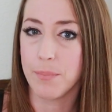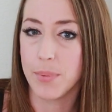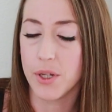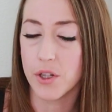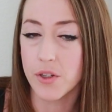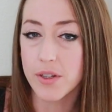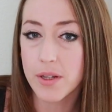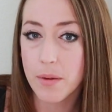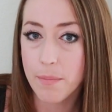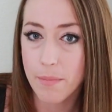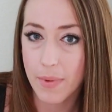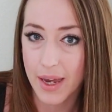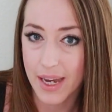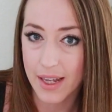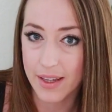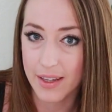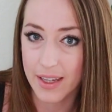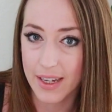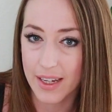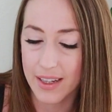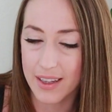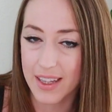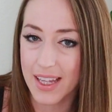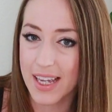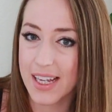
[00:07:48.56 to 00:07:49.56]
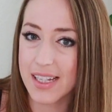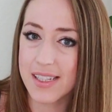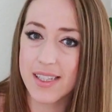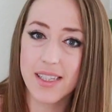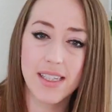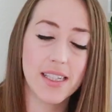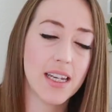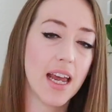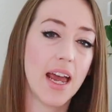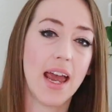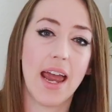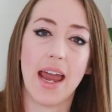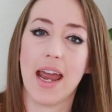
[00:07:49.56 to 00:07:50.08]
build a mailing
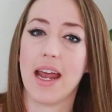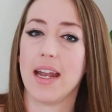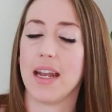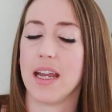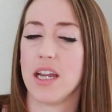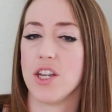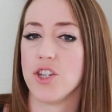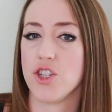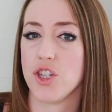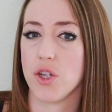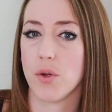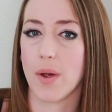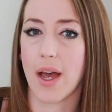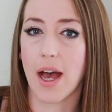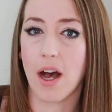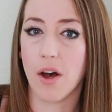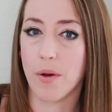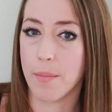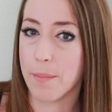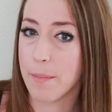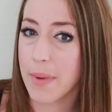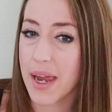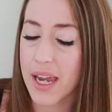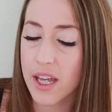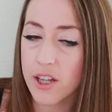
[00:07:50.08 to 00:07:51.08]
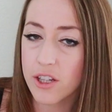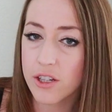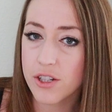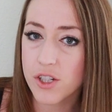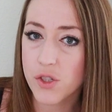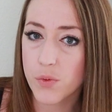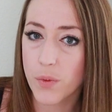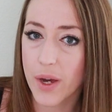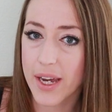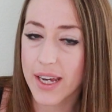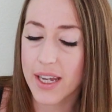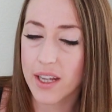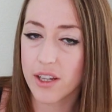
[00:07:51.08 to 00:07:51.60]
list and issue out
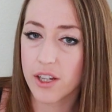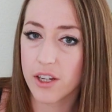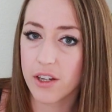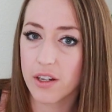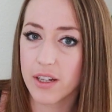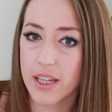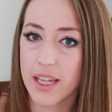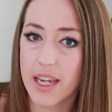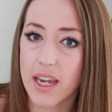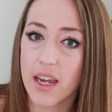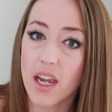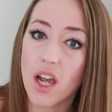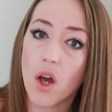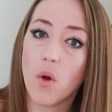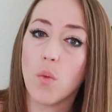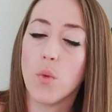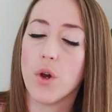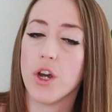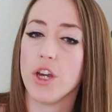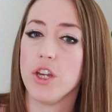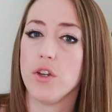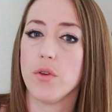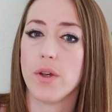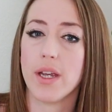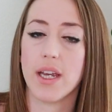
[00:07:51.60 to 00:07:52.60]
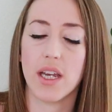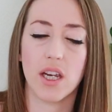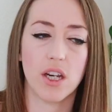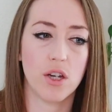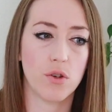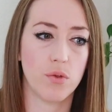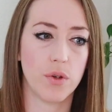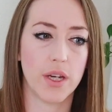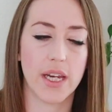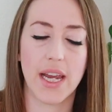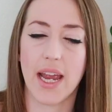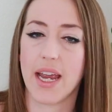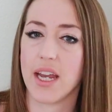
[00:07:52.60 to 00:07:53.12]
mailers regularly, where you can
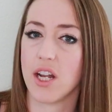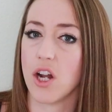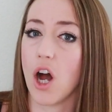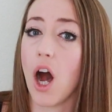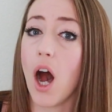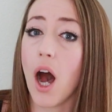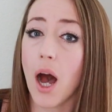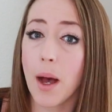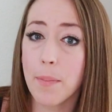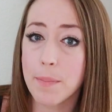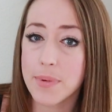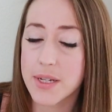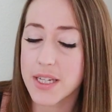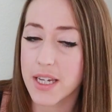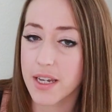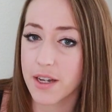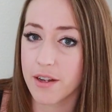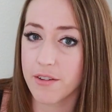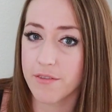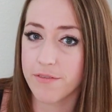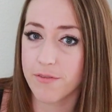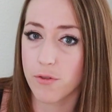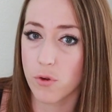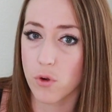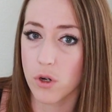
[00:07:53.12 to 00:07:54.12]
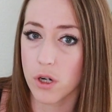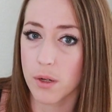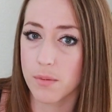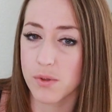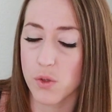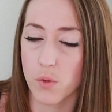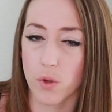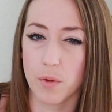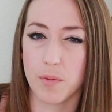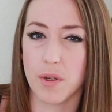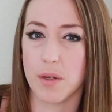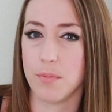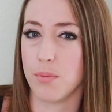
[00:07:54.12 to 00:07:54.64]
create opt-in
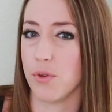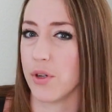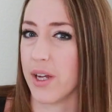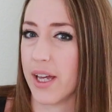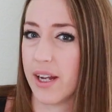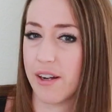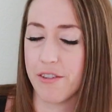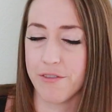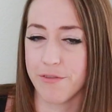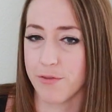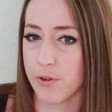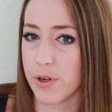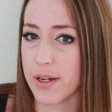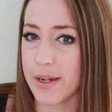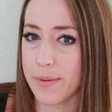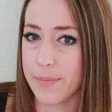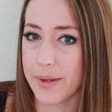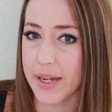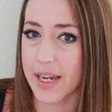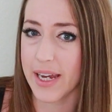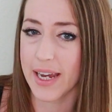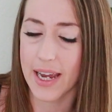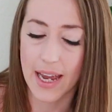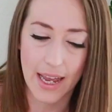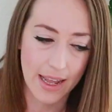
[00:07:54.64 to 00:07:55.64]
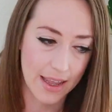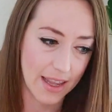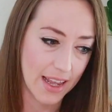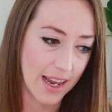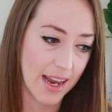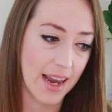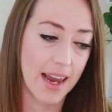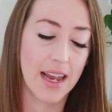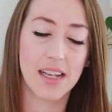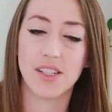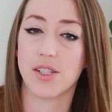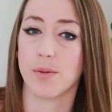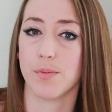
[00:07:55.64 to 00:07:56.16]
forms where people get a freebie and
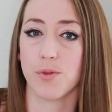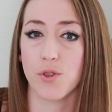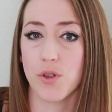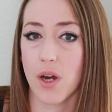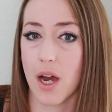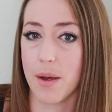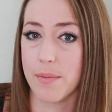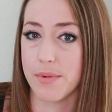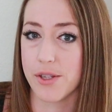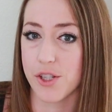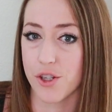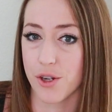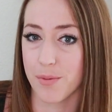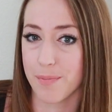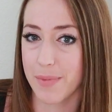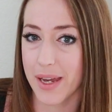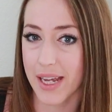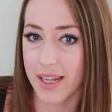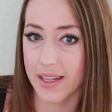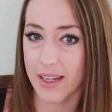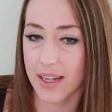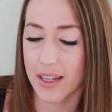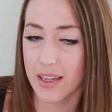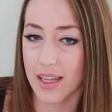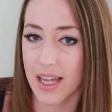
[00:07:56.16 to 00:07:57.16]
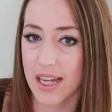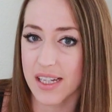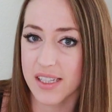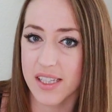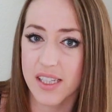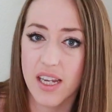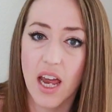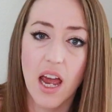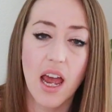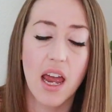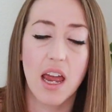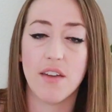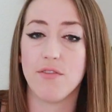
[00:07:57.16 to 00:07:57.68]
they subscribe to your mailing
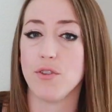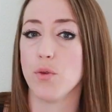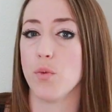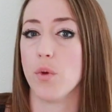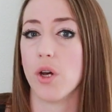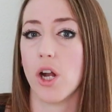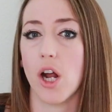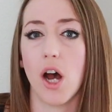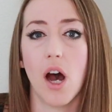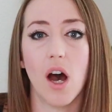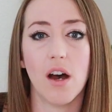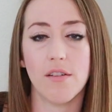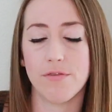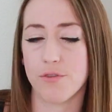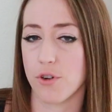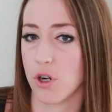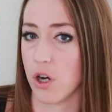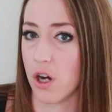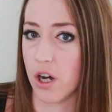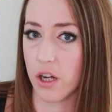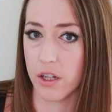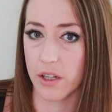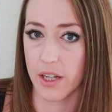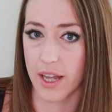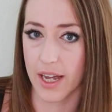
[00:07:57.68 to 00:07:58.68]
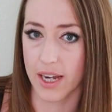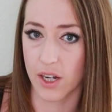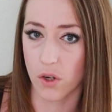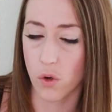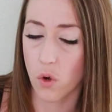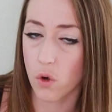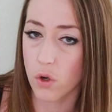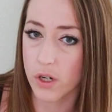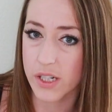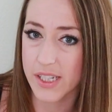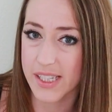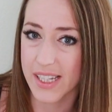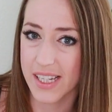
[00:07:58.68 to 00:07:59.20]
list, if you want to offer online
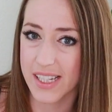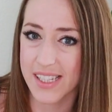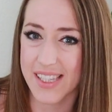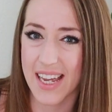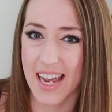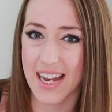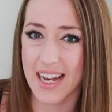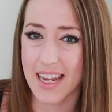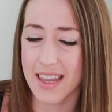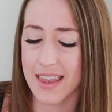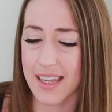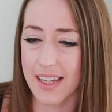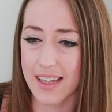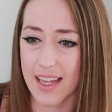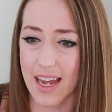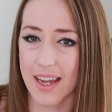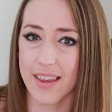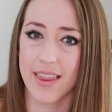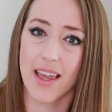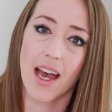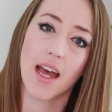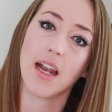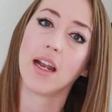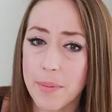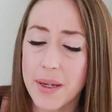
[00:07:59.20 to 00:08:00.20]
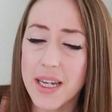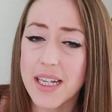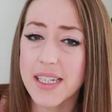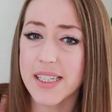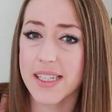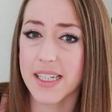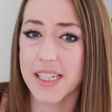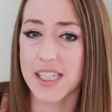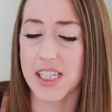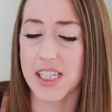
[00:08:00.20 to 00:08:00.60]
courses, anything like that. Kajabi is